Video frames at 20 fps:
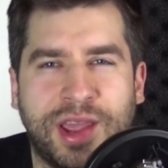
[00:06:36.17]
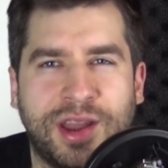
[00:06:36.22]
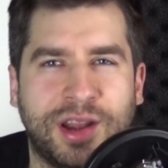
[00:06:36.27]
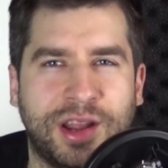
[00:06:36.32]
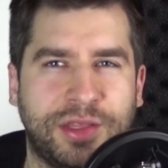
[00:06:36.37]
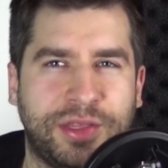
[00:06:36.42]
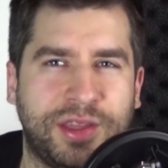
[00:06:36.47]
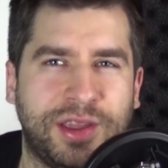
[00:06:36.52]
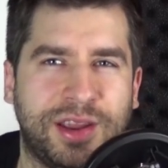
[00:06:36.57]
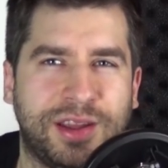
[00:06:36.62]
And I
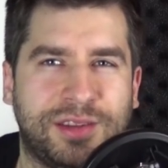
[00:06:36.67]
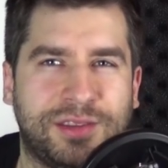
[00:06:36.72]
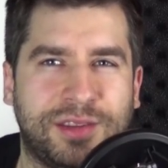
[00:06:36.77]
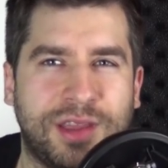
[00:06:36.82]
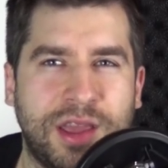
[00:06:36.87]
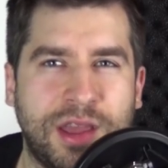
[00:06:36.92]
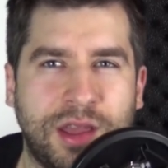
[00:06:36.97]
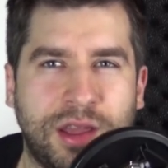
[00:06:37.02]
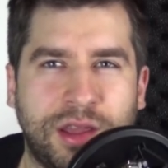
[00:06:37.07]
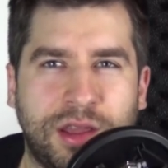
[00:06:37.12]
think it's
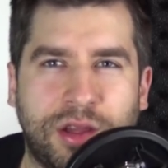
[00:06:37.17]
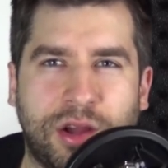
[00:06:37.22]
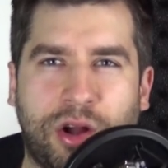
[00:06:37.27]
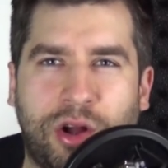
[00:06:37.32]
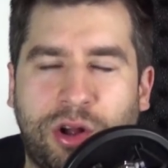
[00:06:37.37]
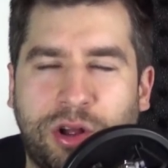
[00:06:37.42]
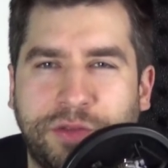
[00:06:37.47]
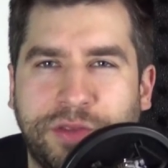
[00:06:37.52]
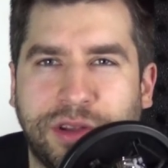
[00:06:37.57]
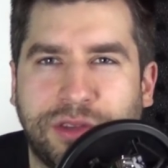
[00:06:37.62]

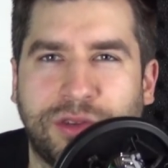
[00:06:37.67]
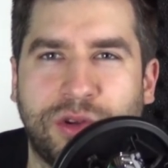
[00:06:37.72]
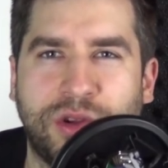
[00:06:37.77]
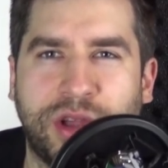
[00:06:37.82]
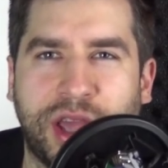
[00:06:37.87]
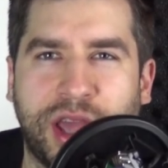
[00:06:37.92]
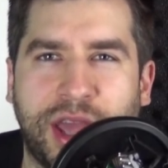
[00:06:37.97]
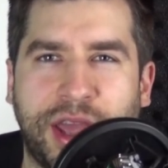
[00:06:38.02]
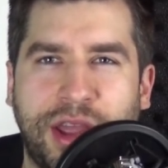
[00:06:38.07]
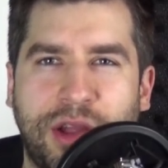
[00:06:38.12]
all of it's
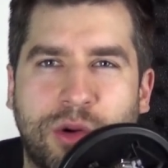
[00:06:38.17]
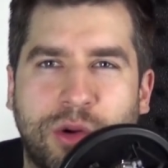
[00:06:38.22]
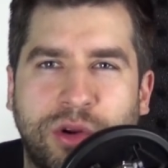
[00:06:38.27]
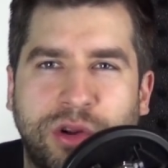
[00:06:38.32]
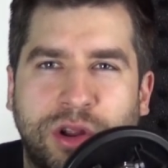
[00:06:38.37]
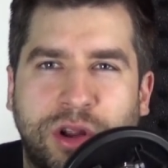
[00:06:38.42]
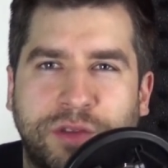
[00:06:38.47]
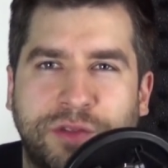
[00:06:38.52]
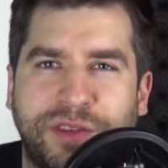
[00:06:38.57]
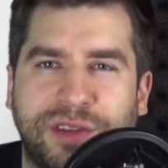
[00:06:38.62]
okay or
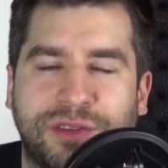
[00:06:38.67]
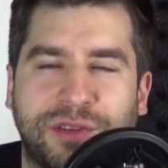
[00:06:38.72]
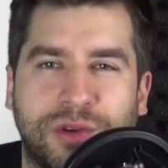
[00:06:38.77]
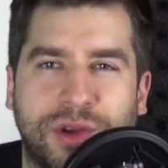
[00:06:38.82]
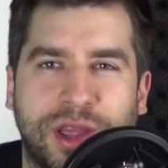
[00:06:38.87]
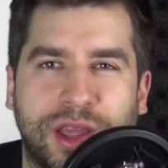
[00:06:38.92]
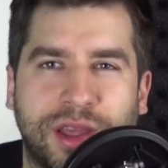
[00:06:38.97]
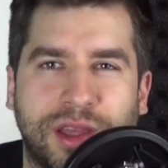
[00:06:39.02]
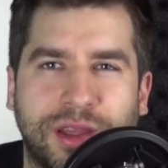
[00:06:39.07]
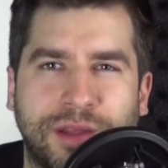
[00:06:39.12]
none of it's
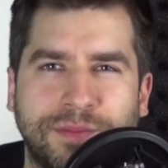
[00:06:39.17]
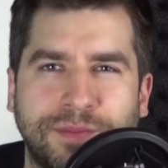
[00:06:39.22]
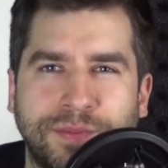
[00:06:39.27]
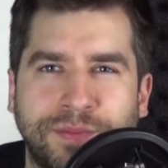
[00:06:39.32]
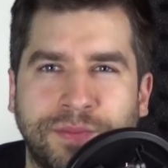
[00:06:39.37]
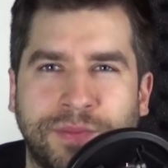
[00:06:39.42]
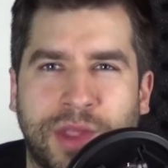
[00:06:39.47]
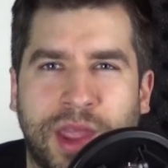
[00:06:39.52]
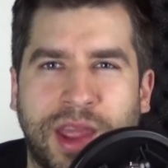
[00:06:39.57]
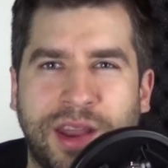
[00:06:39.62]
okay.
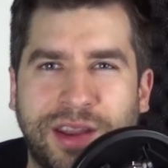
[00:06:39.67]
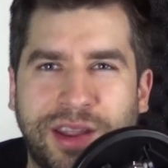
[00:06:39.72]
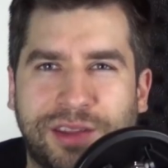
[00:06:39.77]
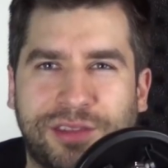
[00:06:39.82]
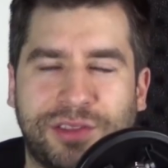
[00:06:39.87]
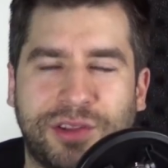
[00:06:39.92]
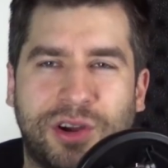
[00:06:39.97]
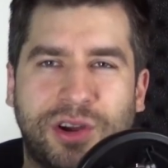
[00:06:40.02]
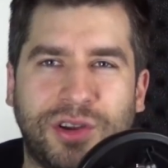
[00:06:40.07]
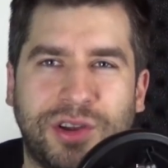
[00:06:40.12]
And yes,
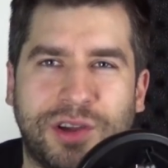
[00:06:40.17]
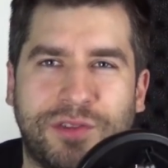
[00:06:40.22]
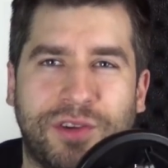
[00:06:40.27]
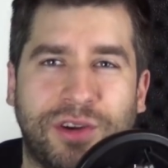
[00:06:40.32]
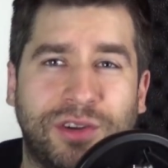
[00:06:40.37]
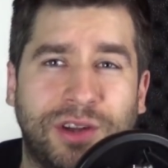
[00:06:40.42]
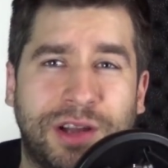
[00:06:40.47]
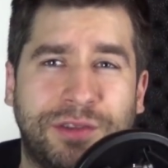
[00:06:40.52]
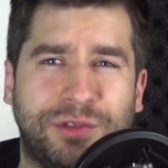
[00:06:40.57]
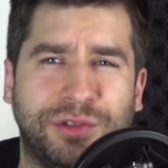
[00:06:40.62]
there are
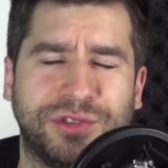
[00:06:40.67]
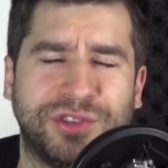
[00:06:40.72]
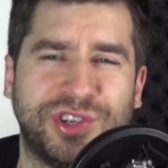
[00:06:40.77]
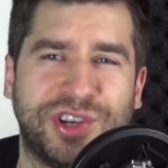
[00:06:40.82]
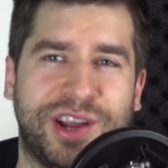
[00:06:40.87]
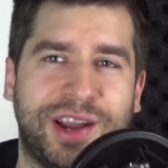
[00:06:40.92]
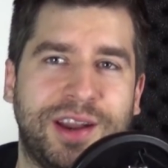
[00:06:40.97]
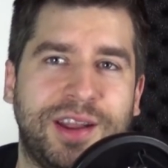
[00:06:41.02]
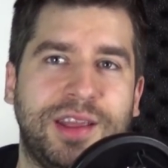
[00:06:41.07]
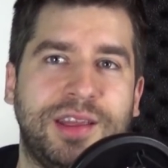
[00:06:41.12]
different levels.
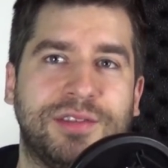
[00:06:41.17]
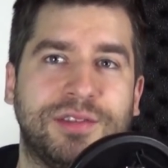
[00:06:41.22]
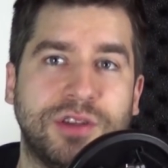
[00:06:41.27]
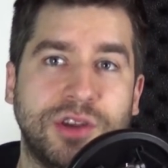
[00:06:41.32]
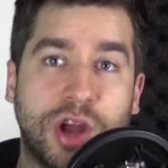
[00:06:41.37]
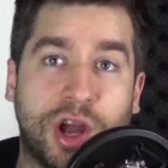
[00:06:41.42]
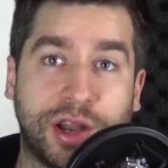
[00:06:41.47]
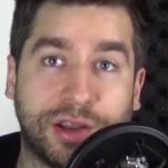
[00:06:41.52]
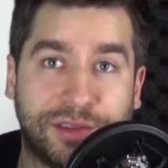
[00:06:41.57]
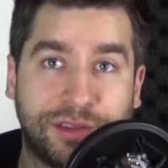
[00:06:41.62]
China is
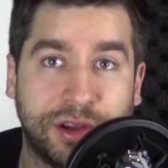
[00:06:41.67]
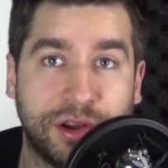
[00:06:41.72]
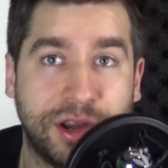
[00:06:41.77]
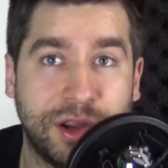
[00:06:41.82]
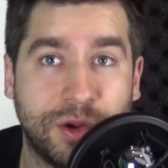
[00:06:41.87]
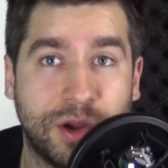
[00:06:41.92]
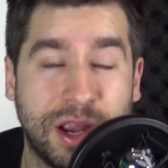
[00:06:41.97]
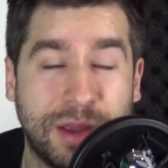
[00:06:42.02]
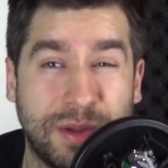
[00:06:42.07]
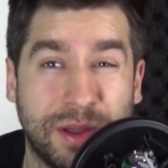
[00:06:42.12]
not Saudi
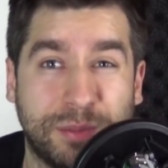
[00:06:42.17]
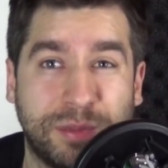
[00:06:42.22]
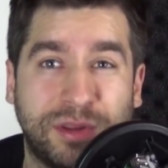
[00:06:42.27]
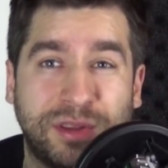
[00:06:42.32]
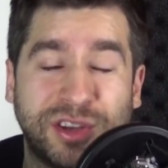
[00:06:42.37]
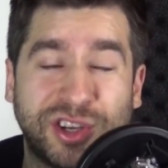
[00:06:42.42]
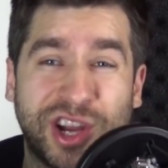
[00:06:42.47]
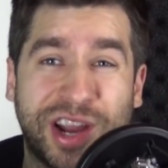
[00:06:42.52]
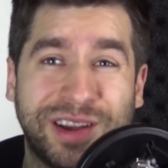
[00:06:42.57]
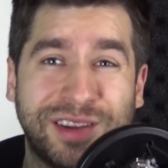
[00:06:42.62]
Arabia, but
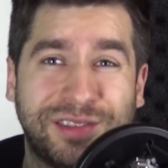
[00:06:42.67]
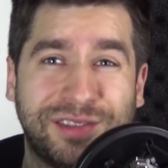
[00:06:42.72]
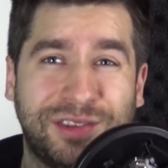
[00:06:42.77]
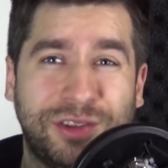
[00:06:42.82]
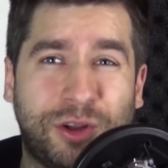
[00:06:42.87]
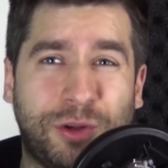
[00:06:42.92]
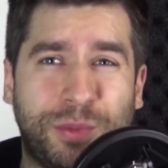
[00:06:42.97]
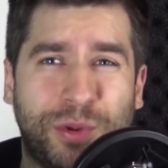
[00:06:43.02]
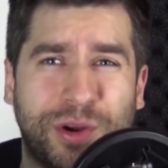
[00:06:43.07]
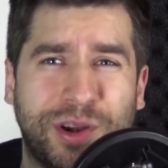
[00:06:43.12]
China's
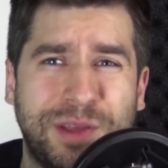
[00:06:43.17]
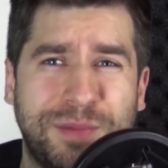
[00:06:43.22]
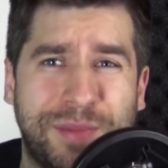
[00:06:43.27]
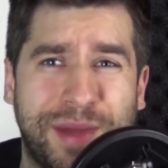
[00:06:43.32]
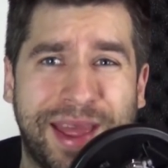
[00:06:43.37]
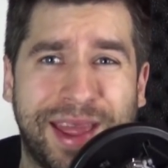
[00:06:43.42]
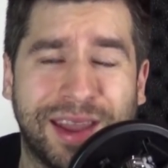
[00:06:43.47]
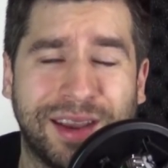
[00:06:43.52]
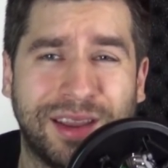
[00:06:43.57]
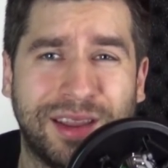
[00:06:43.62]
still pretty
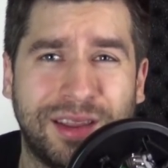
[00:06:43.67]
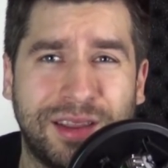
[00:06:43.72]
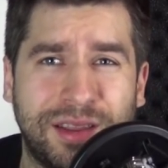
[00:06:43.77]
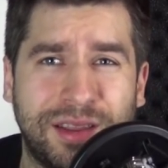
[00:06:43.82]
bad.